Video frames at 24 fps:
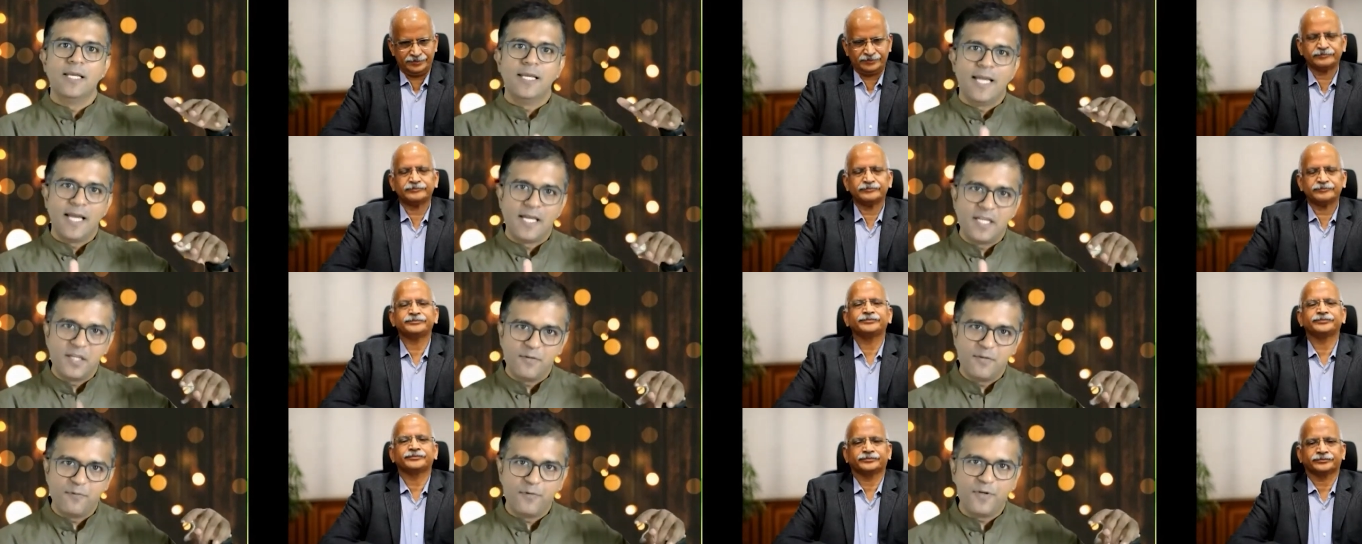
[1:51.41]

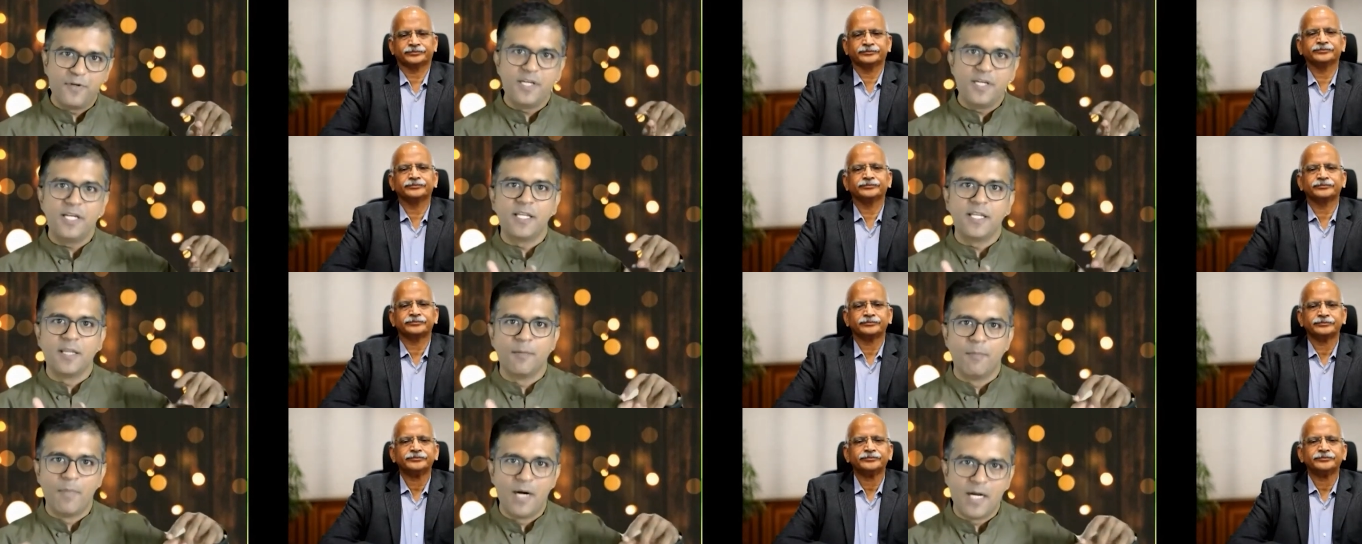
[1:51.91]
Speaker 1: And if indeed
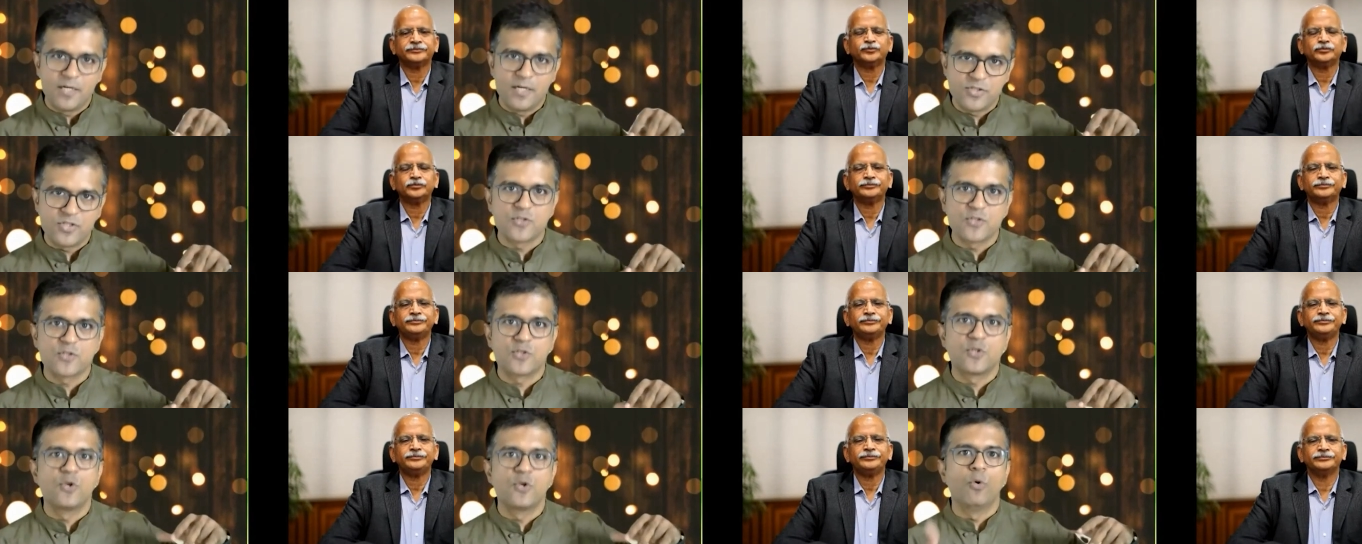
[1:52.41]
the
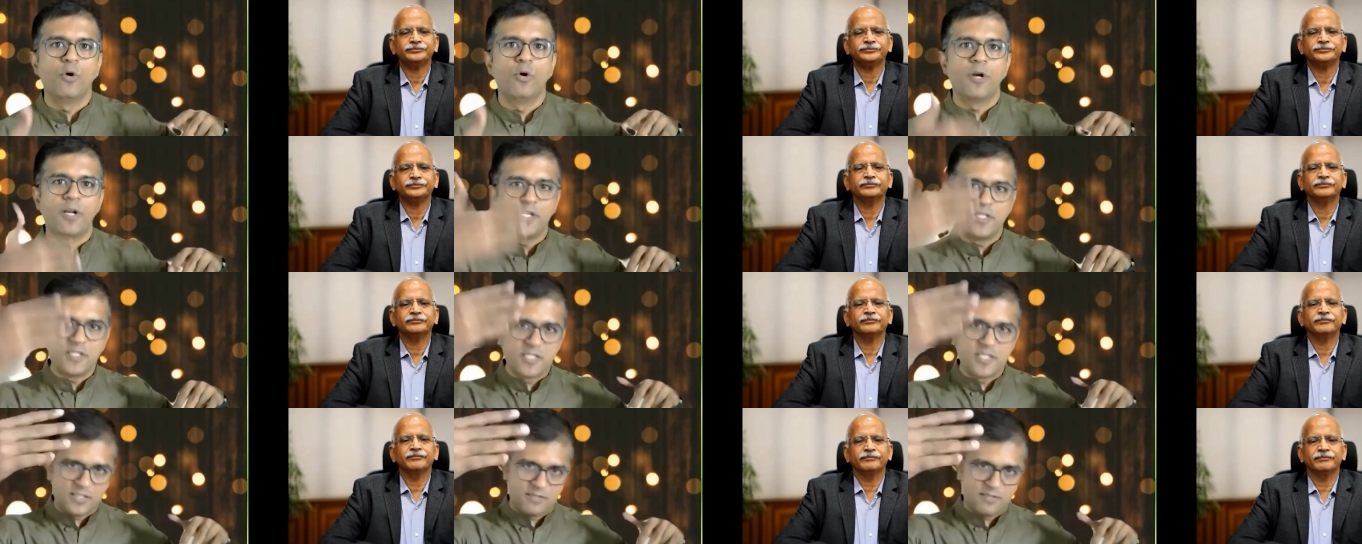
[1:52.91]
margins don't
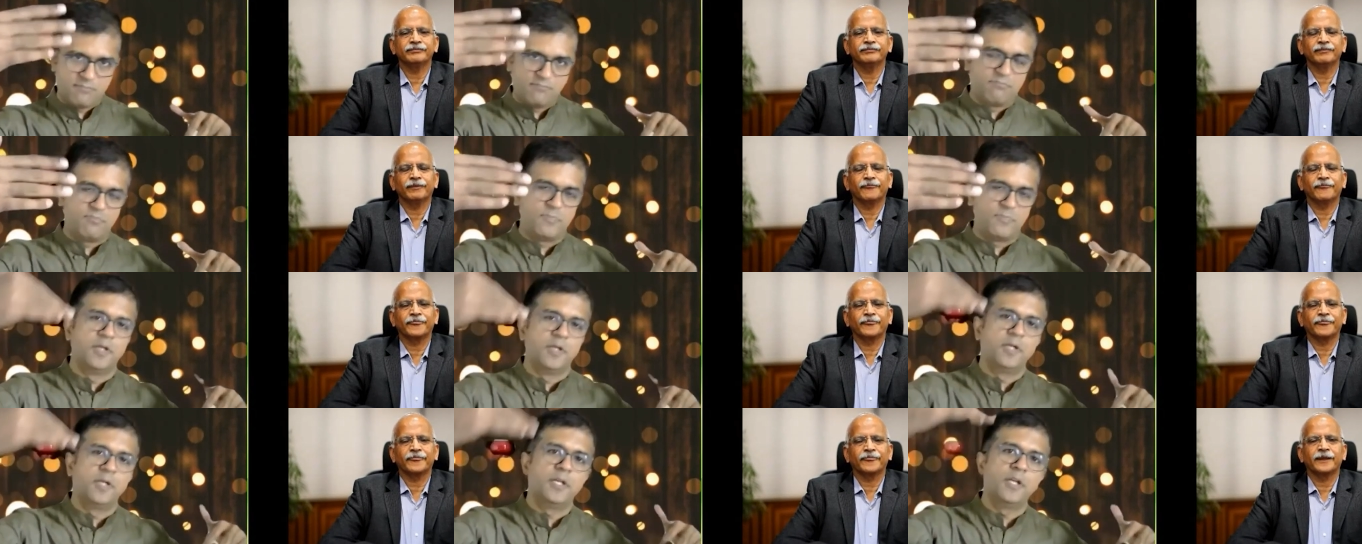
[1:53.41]
reach
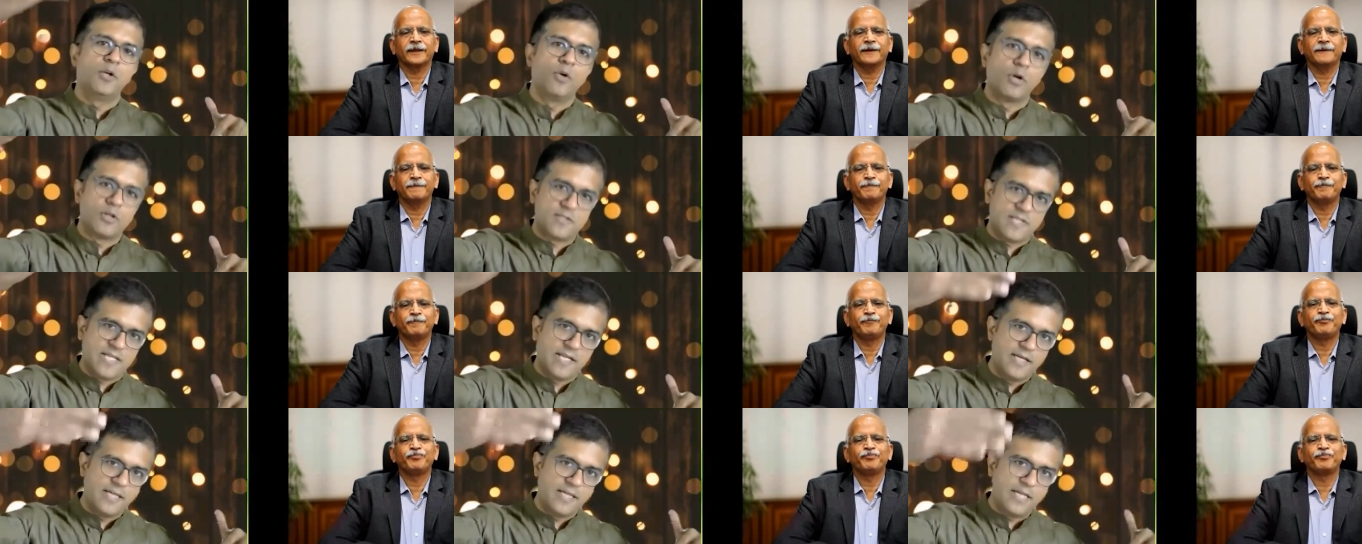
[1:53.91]
30 or
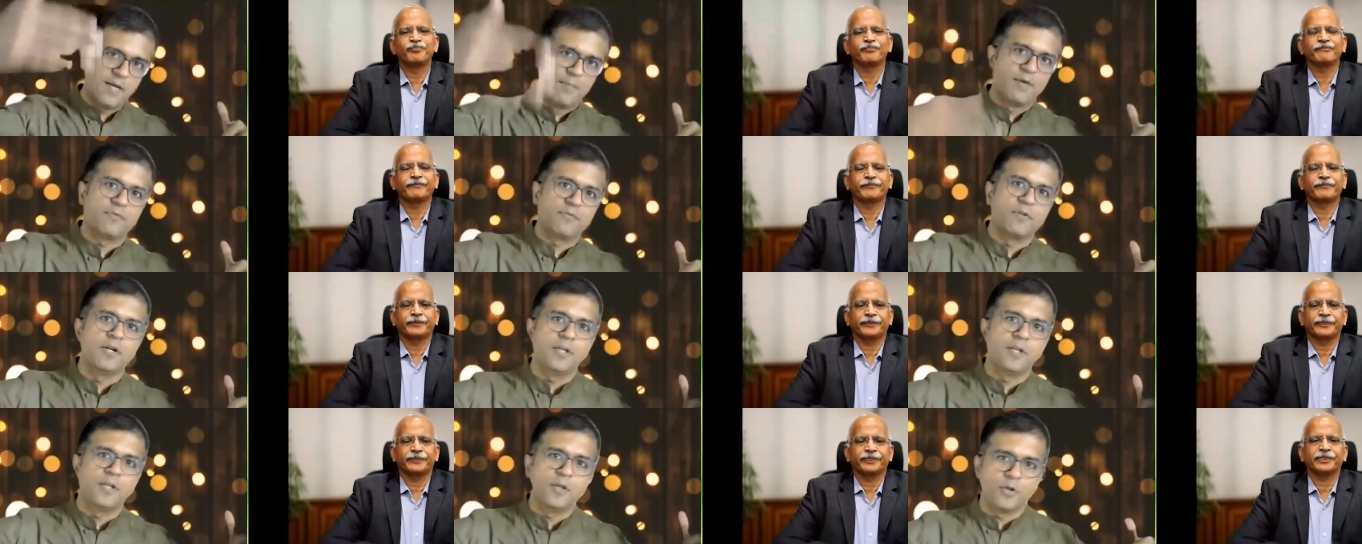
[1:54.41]
slightly above
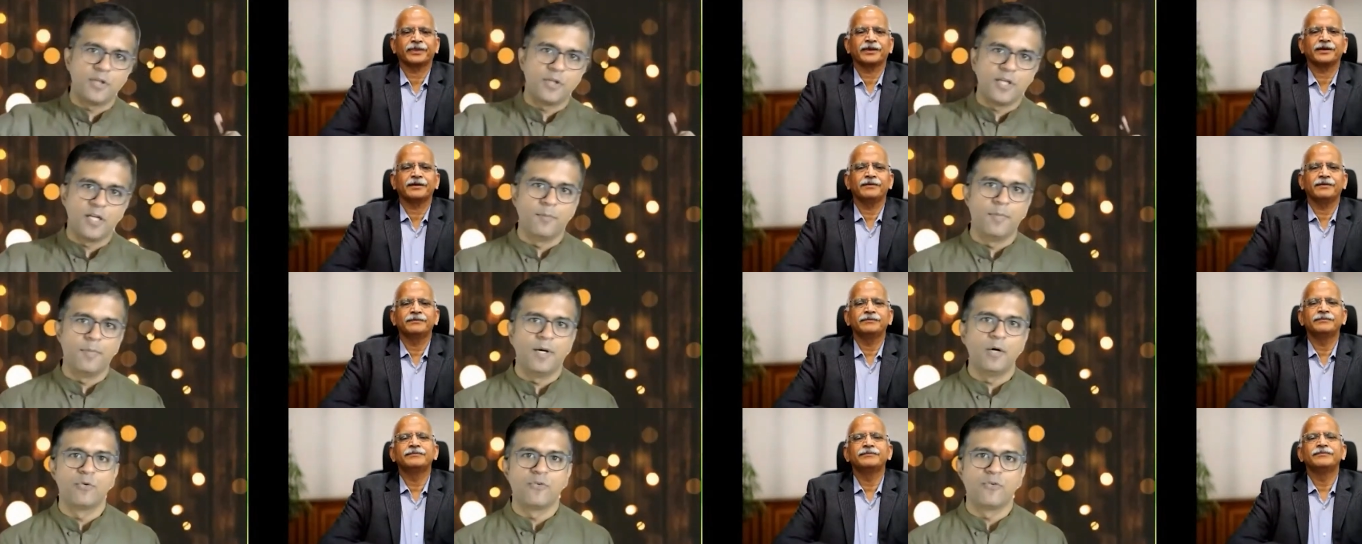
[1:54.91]
30 or
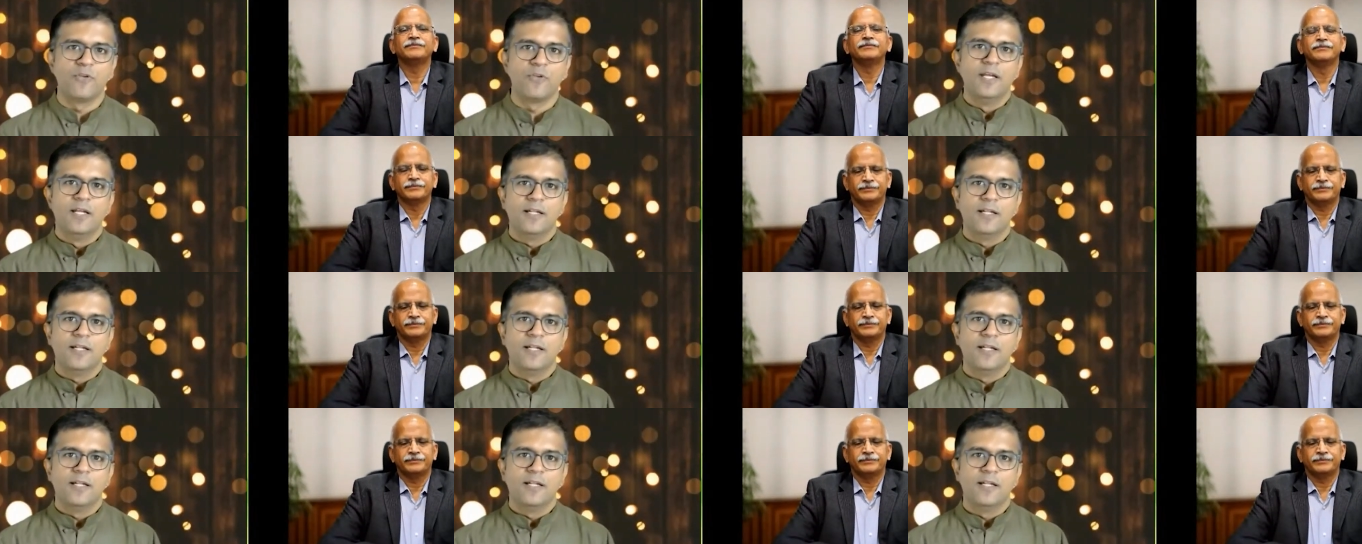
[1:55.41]
thereabouts,